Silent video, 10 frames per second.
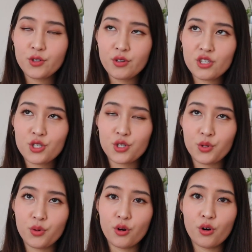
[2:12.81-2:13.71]
Unit
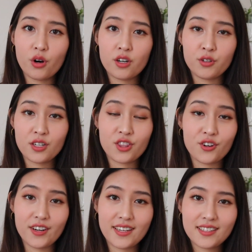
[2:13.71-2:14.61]
2, or Unit
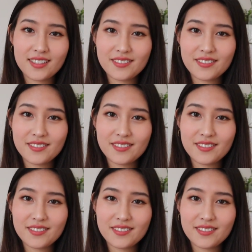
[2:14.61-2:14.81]
3.